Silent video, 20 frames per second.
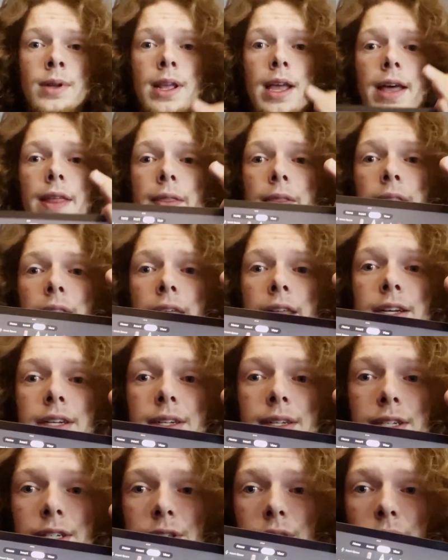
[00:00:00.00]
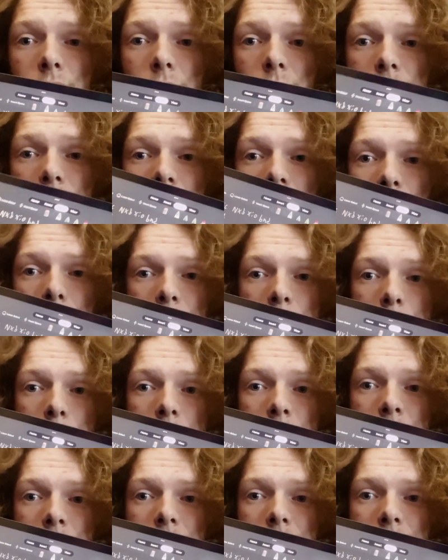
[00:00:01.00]
And then that just closes out with the
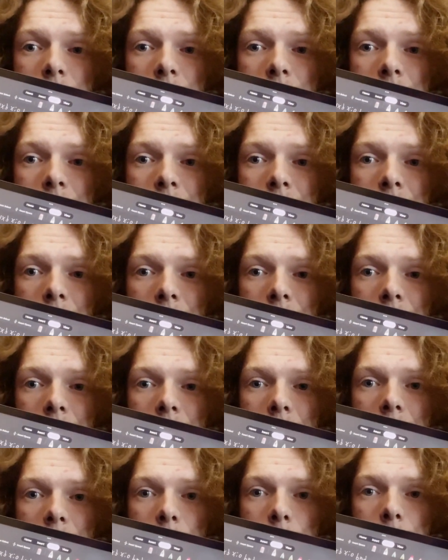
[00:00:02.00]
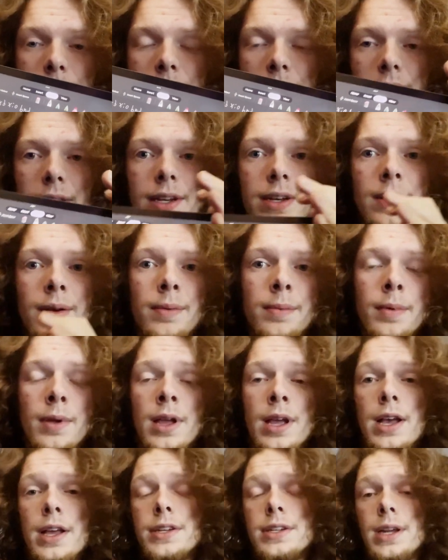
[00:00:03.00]
parentheses and then the equal sign.
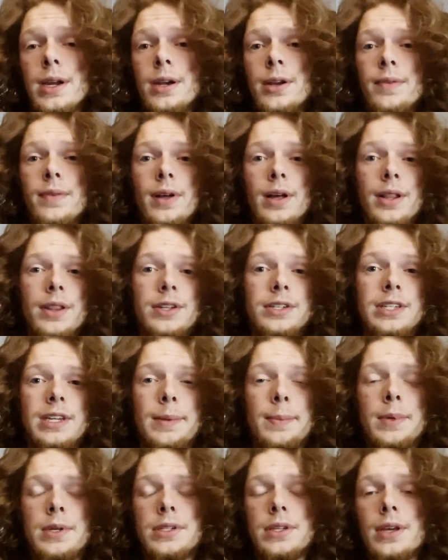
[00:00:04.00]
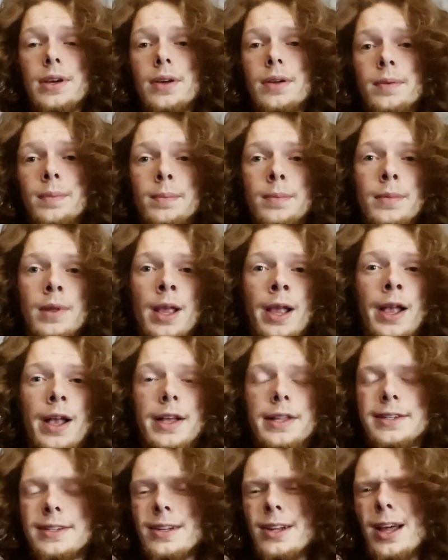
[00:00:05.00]
Inside of the Siemens code,
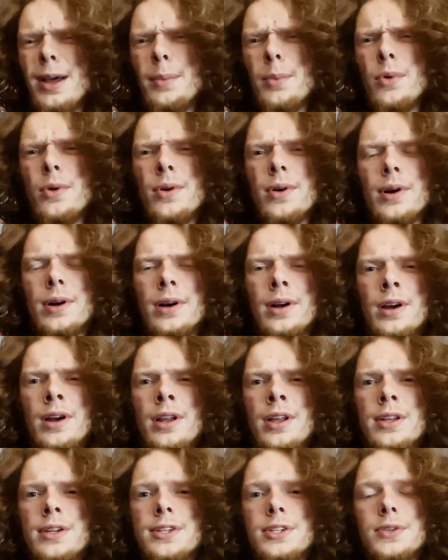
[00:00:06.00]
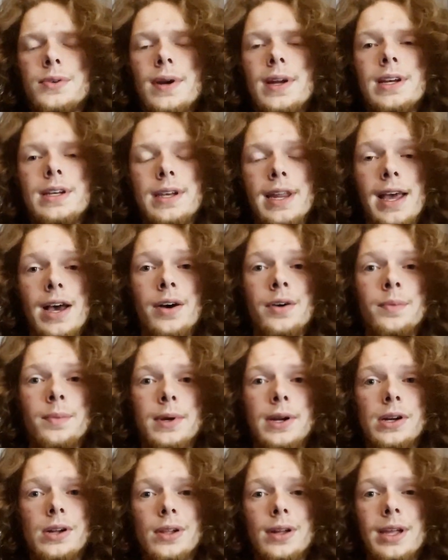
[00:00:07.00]
it's a lot more straight down when
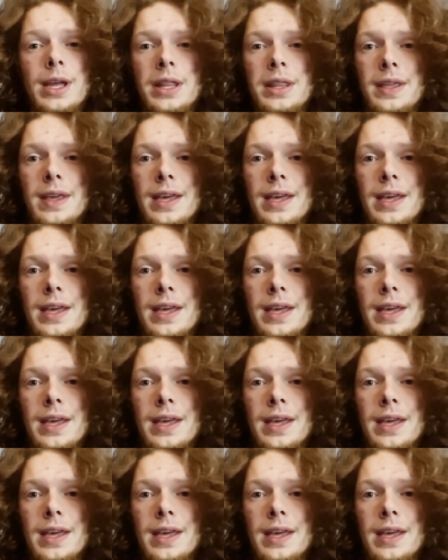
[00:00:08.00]
you're looking at the